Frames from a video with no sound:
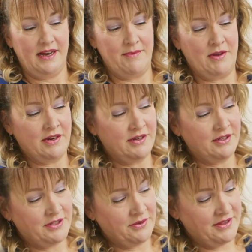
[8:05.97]
I'm not going to
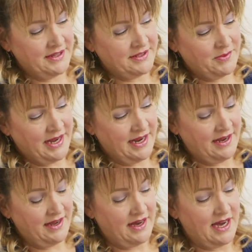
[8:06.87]
sew this way.
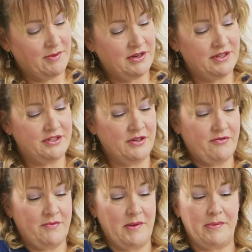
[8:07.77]
I'm going to sew from the